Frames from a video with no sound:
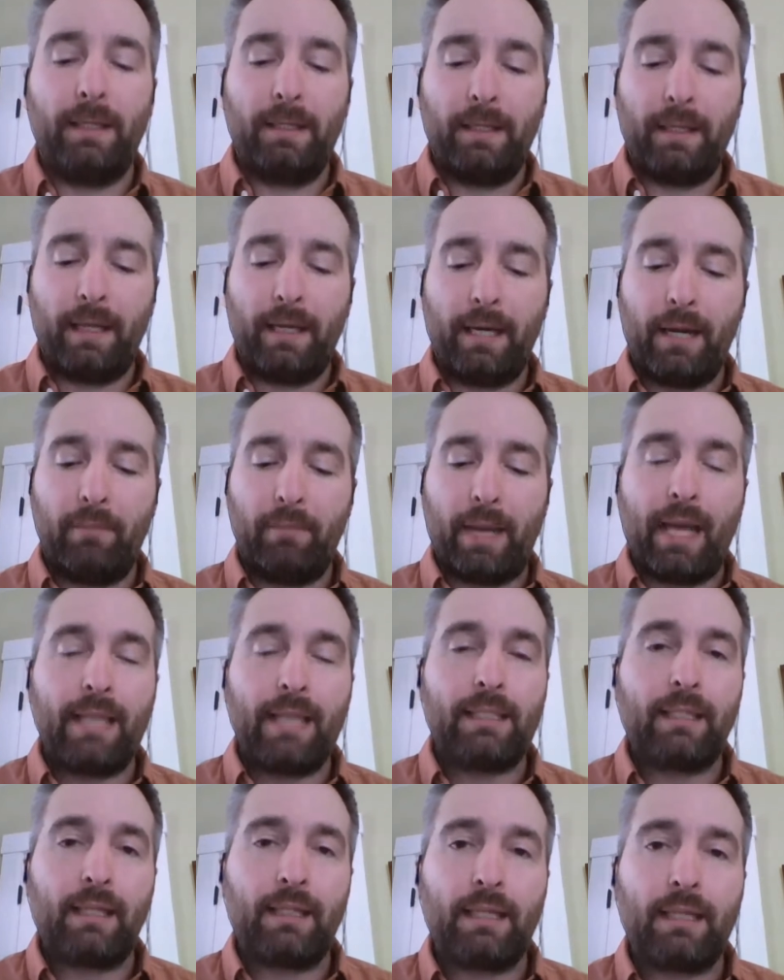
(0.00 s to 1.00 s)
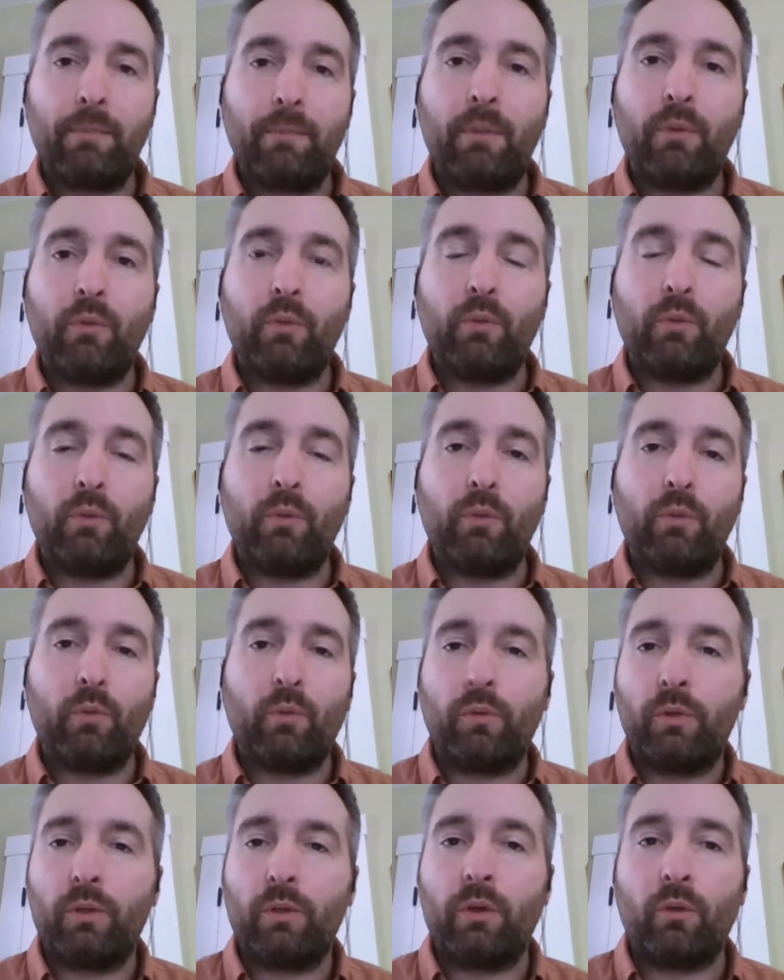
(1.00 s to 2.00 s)
As an example,
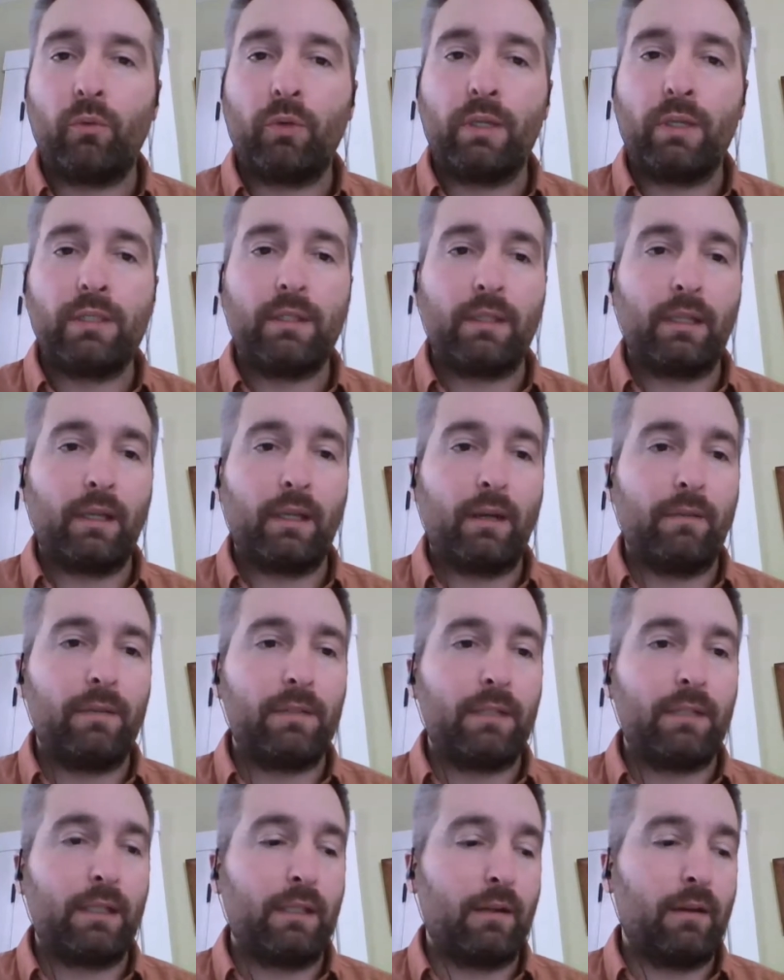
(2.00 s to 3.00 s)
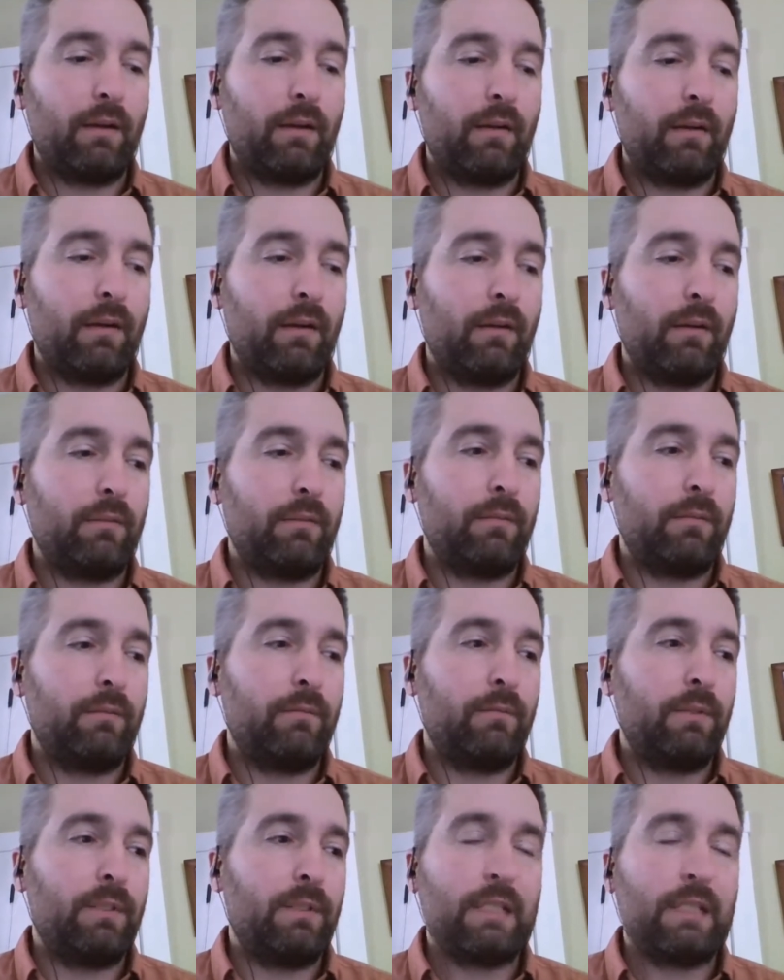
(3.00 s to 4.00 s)
recently, obviously, in our
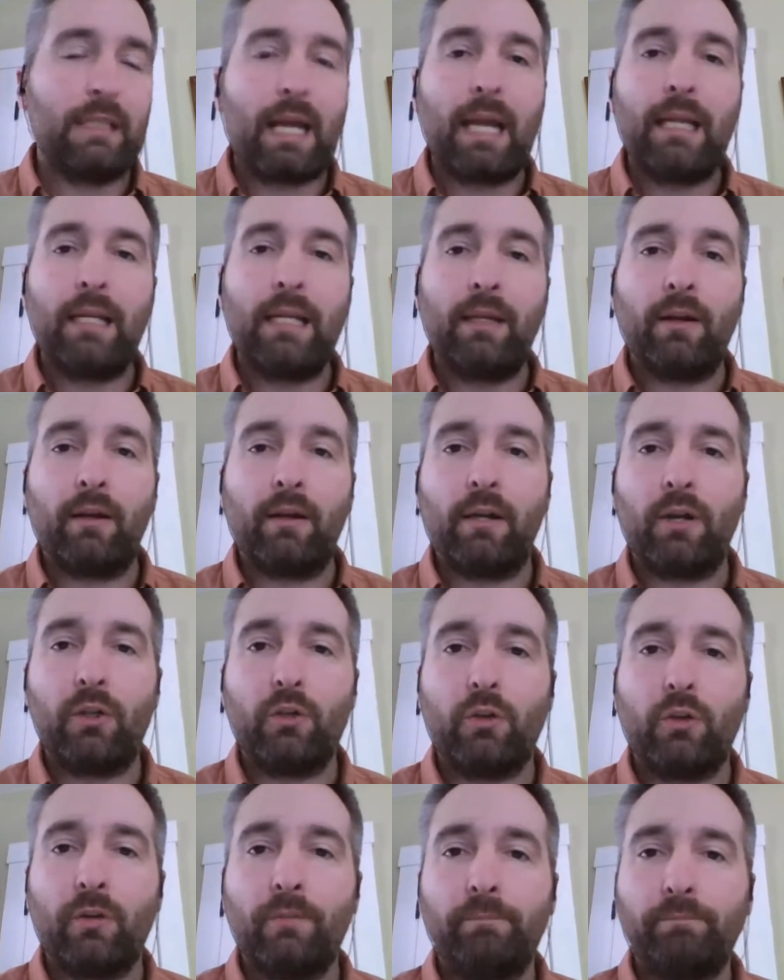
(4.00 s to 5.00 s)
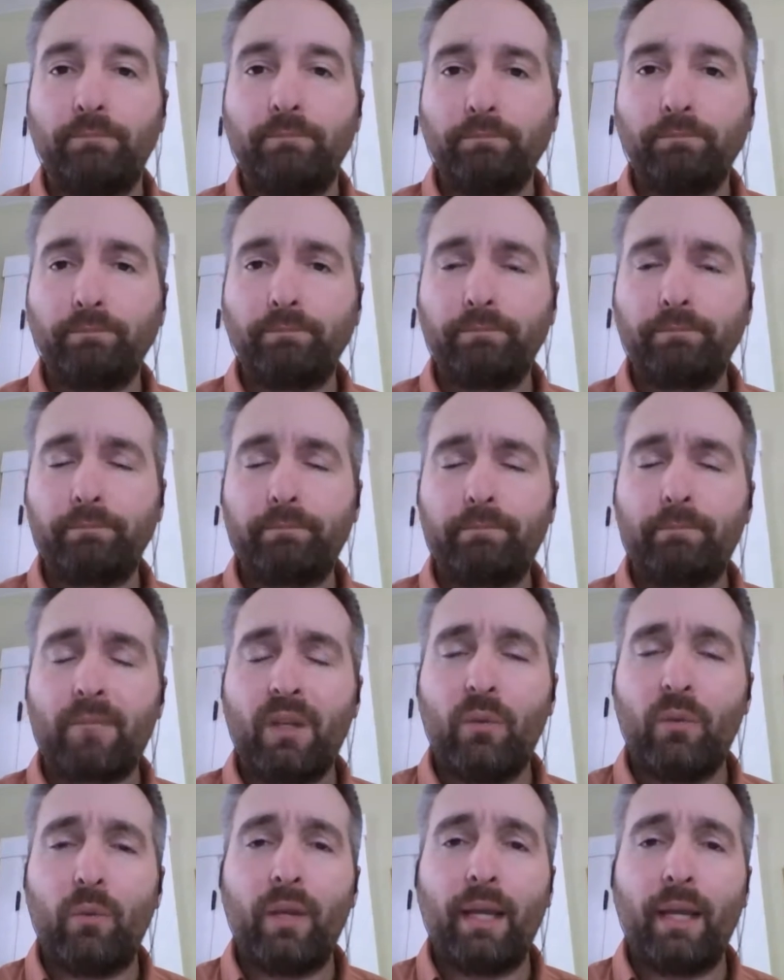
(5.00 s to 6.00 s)
society and our culture,
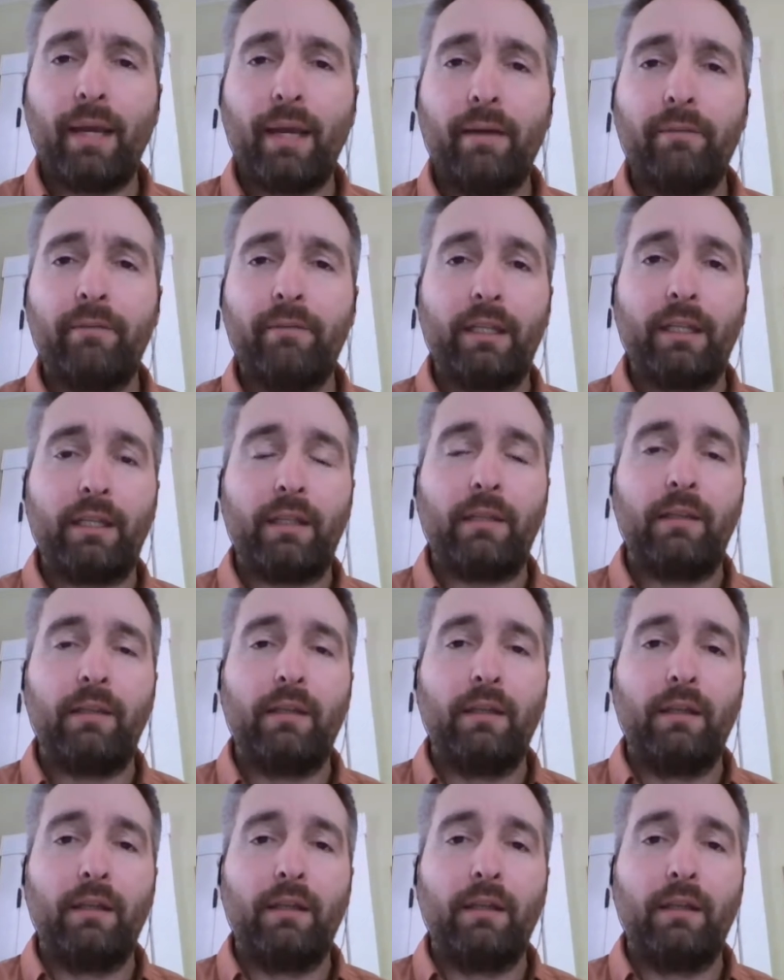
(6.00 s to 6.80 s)
we have the